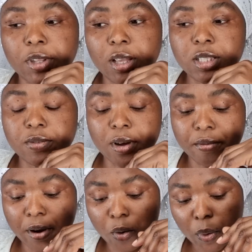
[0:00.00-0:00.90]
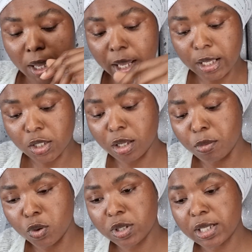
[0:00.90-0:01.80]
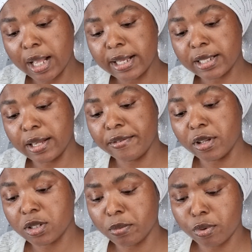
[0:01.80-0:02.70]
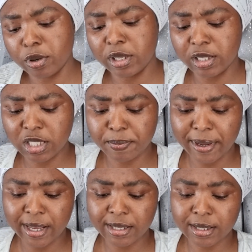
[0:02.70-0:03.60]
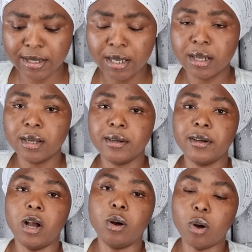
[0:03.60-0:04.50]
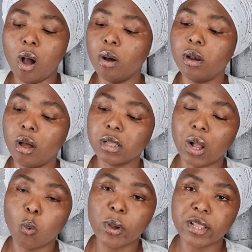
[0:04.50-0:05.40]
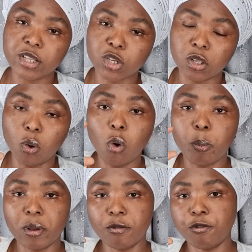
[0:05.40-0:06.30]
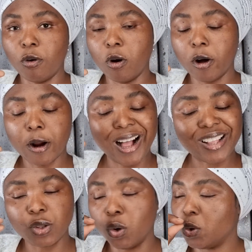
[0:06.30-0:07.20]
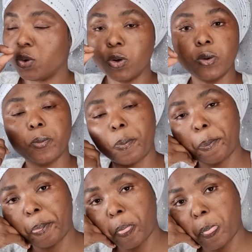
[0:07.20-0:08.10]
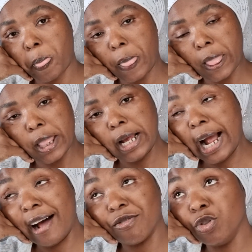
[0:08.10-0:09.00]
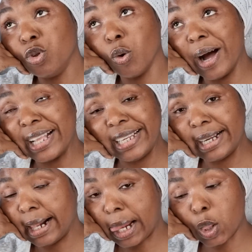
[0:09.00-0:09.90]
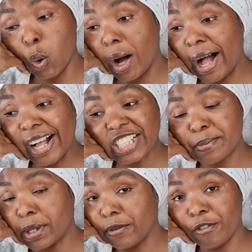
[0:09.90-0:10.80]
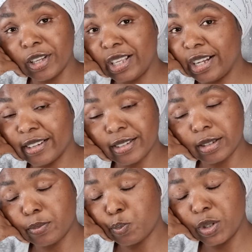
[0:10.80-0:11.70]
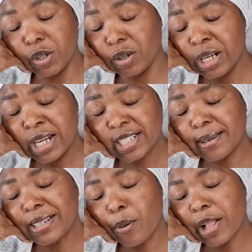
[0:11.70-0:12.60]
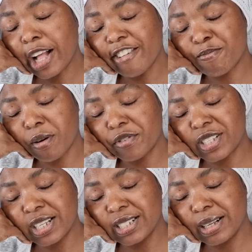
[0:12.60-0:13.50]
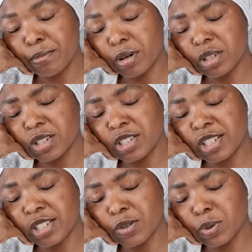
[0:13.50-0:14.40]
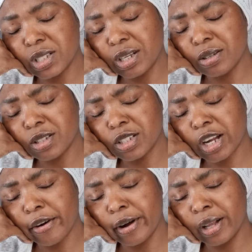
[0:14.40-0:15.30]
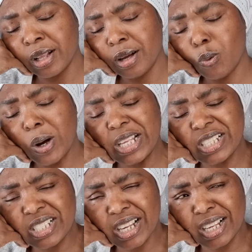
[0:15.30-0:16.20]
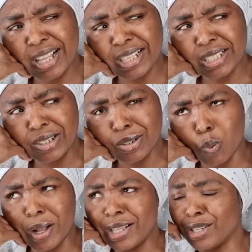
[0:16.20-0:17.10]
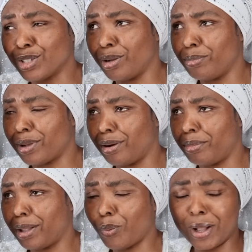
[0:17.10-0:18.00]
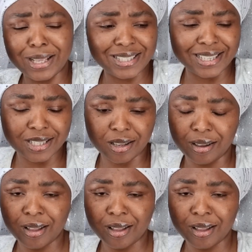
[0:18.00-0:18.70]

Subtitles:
It's very, very wicked. So the Most High is giving us a breathing space. How long that window is going to open for, I don't know. I have no idea. Don't ask me for years. You know, sometimes when I give prophecies and brothers and sisters will say, oh, Sister Kerry-Ann, when is the second Exodus? When is the zombie coming? When is this?